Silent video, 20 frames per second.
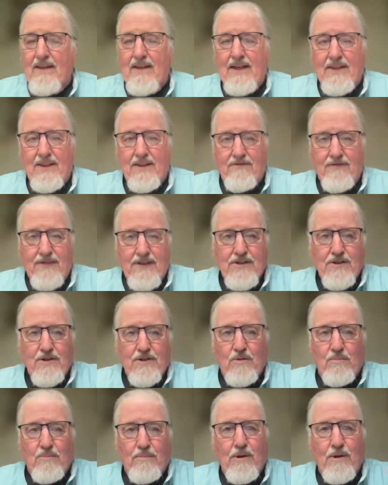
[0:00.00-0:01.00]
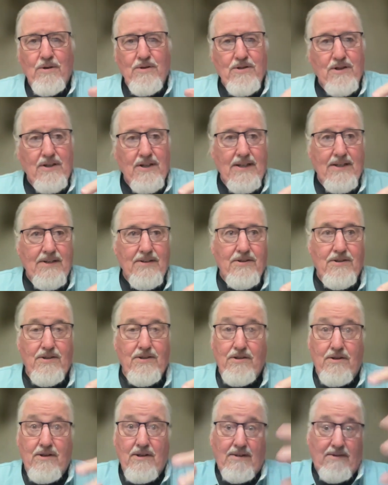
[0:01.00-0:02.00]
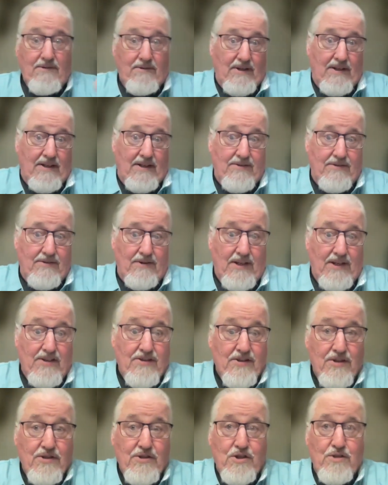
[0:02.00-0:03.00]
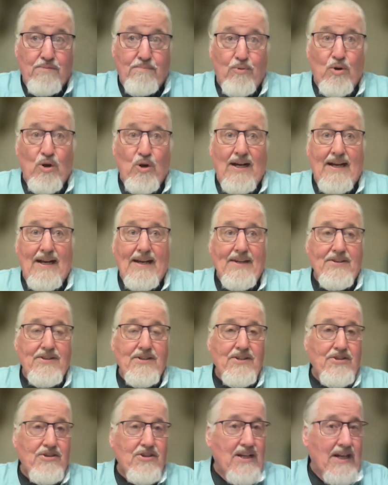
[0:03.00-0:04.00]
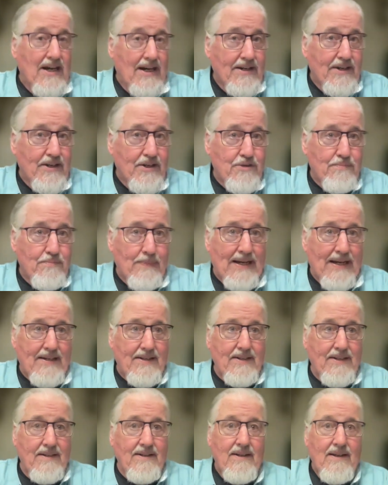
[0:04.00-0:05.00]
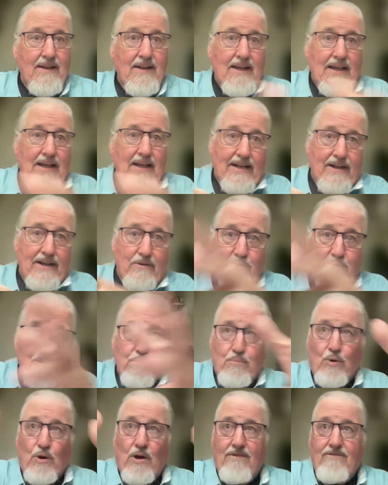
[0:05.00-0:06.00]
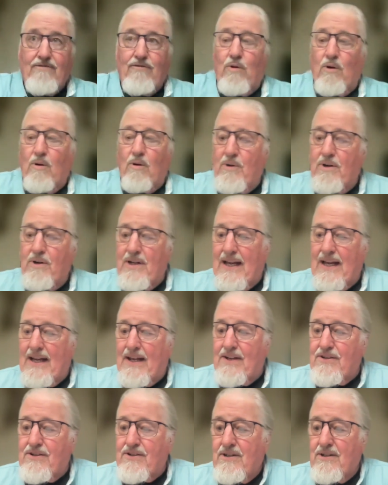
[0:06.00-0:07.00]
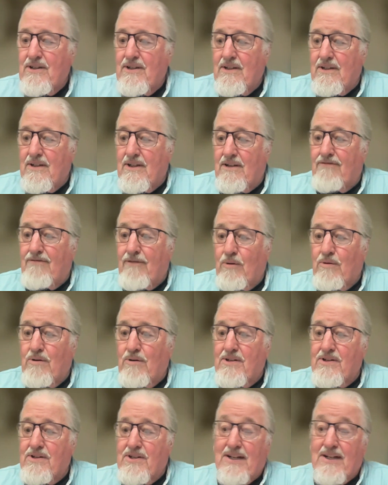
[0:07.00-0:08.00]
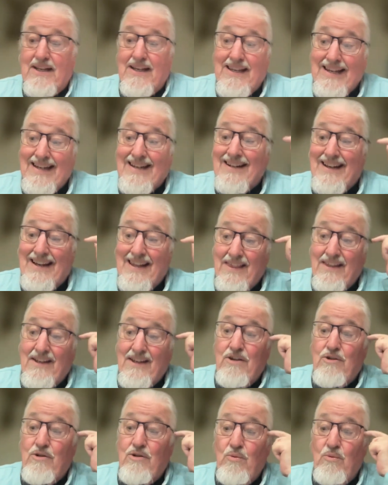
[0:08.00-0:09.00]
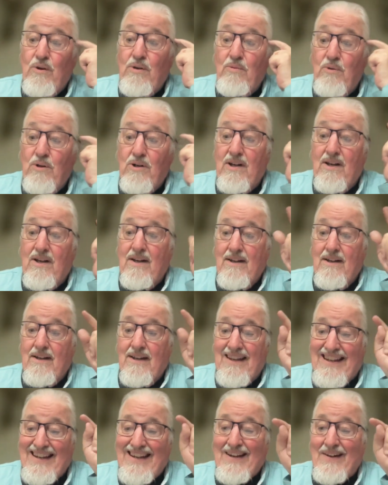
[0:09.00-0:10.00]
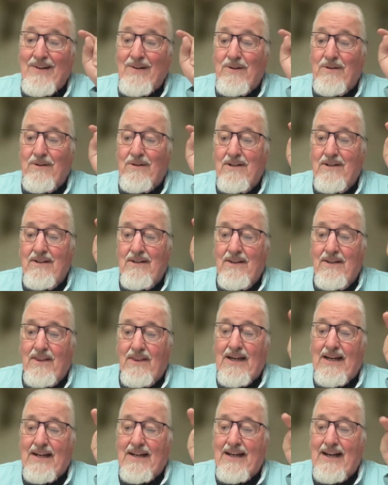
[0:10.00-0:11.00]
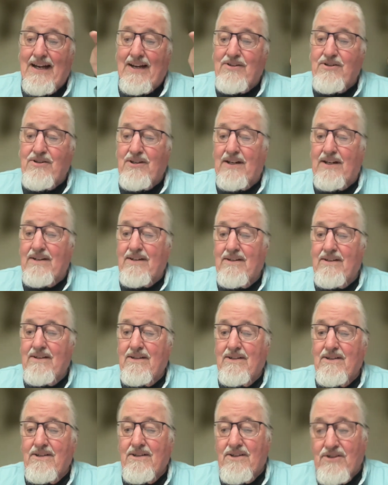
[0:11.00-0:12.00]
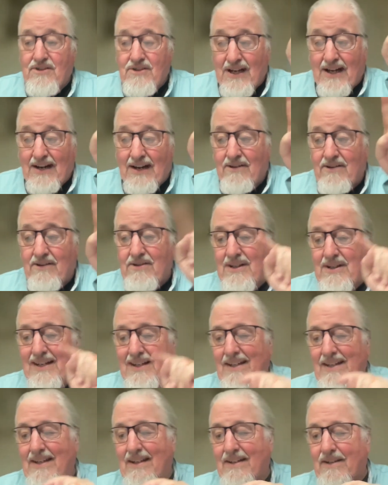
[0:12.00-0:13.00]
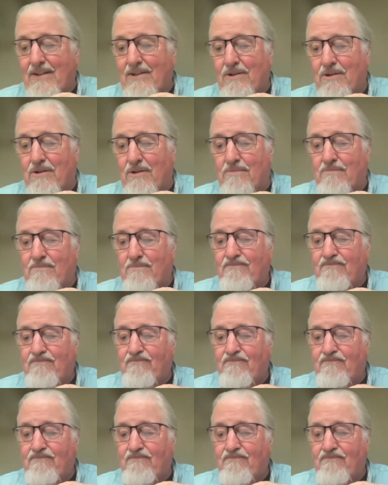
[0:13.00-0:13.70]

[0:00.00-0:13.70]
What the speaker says: And the physical person is the surprise, is the unexpected, and it was brought forward as a focus. And again, I think we would hear that accent, sarx egeneto.